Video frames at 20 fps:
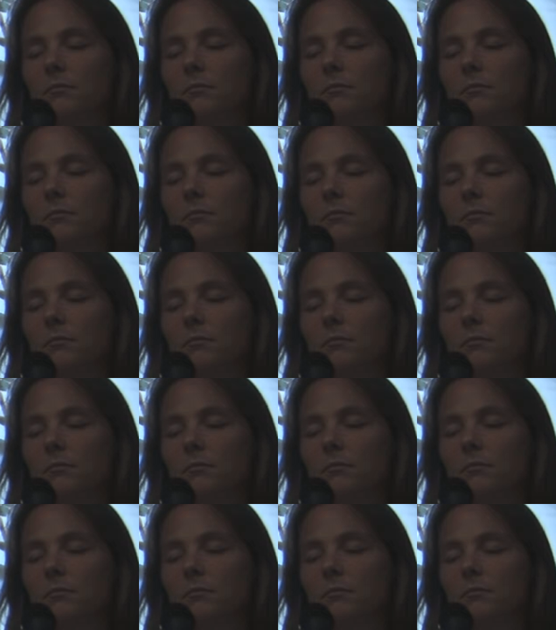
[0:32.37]

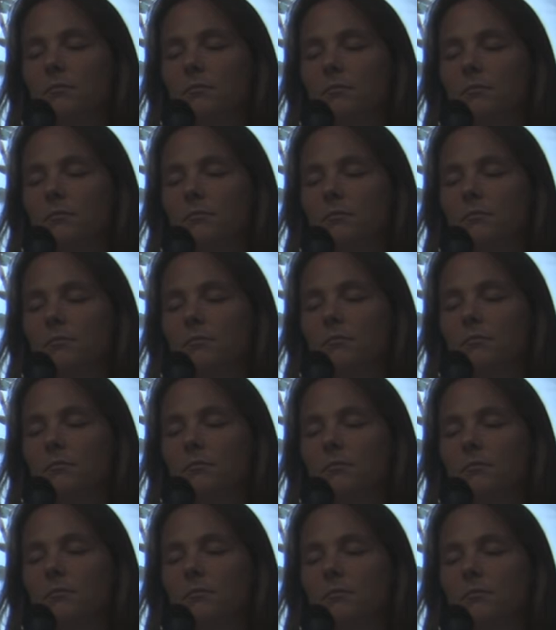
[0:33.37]

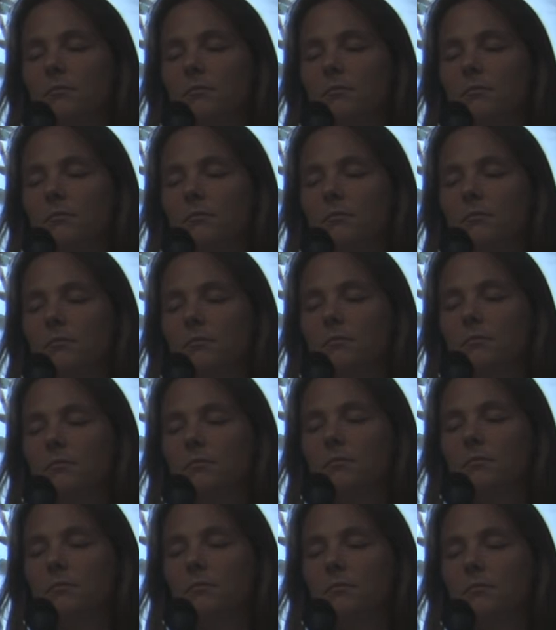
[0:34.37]

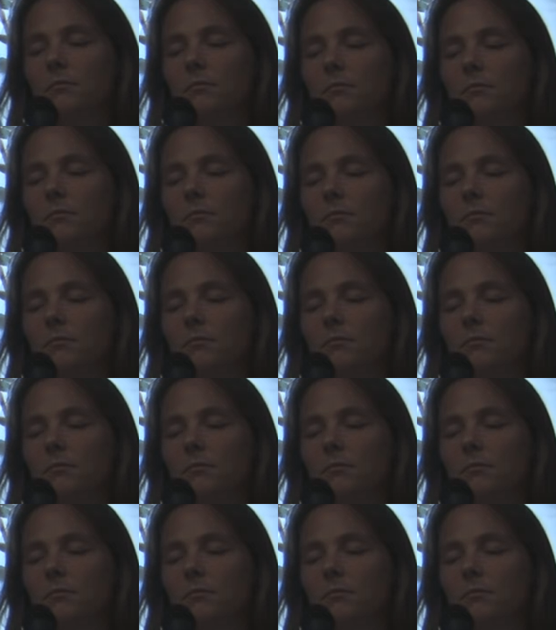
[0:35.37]
The person shown says nothing.